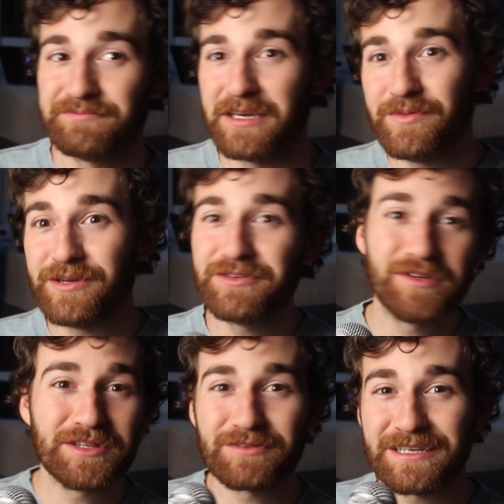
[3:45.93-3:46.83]
Maybe you're
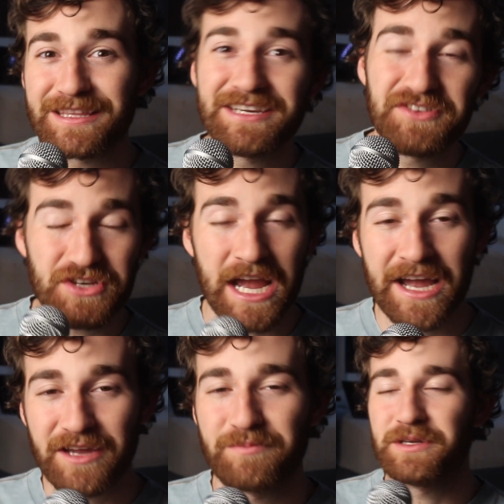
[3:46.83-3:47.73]
doing the wrong thing,
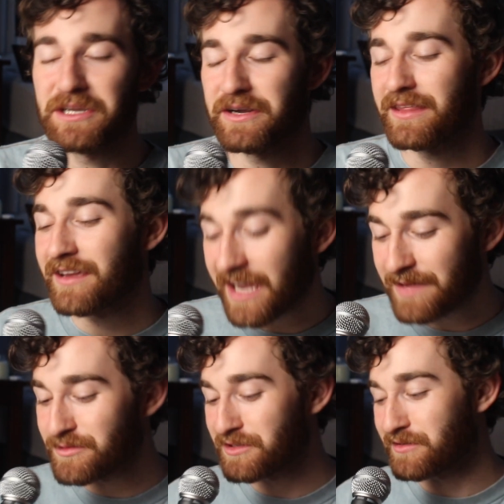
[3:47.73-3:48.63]
Jack. But no, I think I
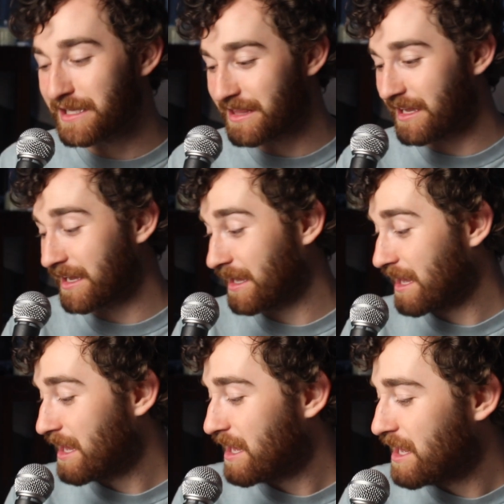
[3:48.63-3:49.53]
am doing the right thing.
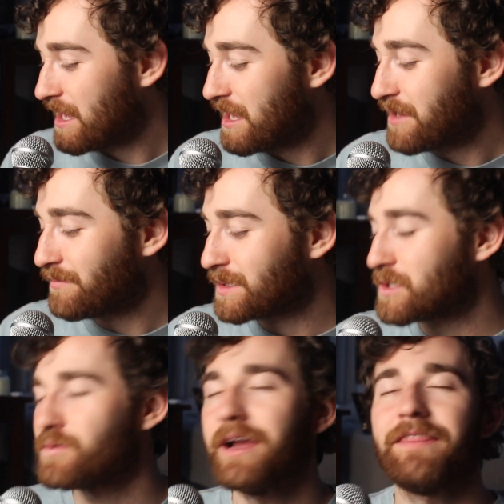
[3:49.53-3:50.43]
But
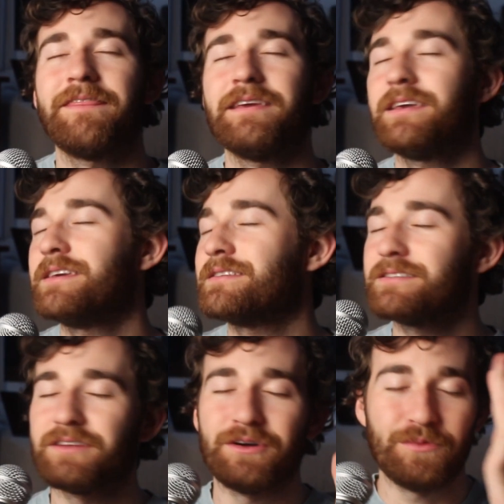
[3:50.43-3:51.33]
the right thing
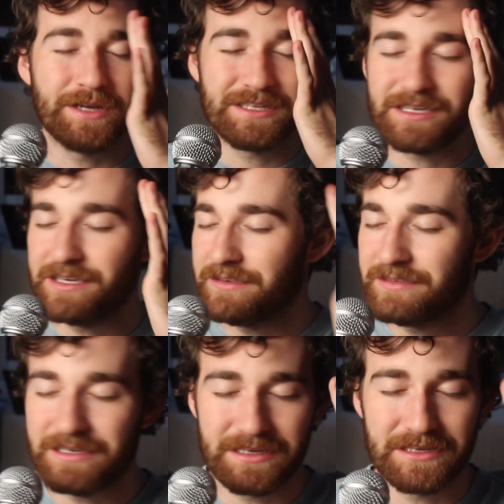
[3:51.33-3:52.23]
isn't always easy.